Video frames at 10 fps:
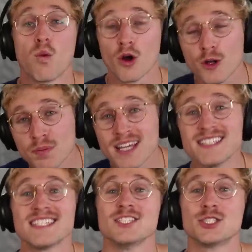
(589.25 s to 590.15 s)

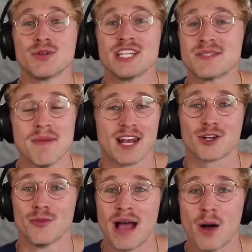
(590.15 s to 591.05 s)
workplace injuries,
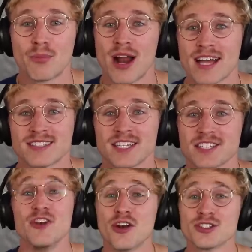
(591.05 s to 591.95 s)
medical
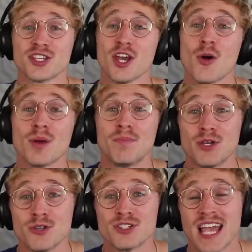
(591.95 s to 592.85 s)
malpractice, nursing home
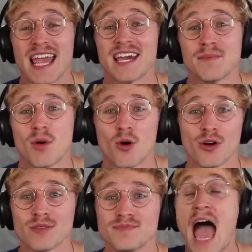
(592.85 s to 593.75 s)
abuse, and
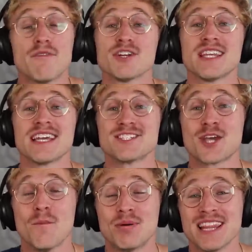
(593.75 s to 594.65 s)
more. Everything is
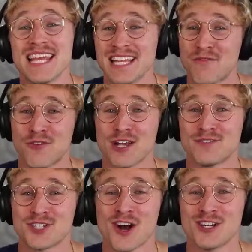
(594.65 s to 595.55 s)
completely free
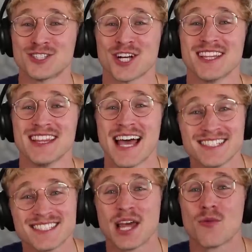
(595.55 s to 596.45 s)
of charge
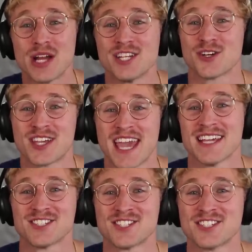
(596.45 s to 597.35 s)
unless they win your
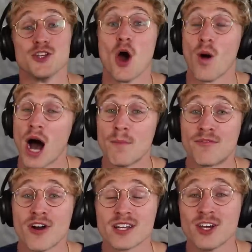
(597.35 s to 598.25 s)
case. No
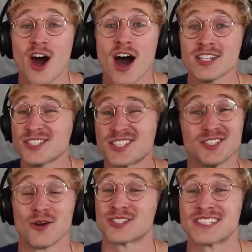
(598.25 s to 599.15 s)
upfront costs,
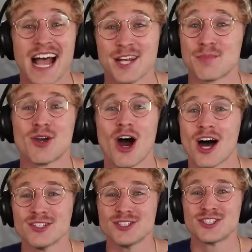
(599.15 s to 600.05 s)
no sign-up
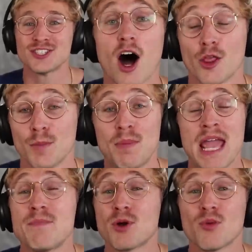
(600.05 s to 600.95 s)
costs, all the
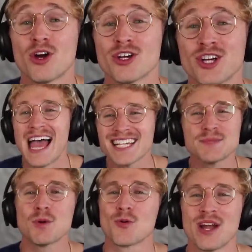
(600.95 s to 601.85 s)
paperwork, expert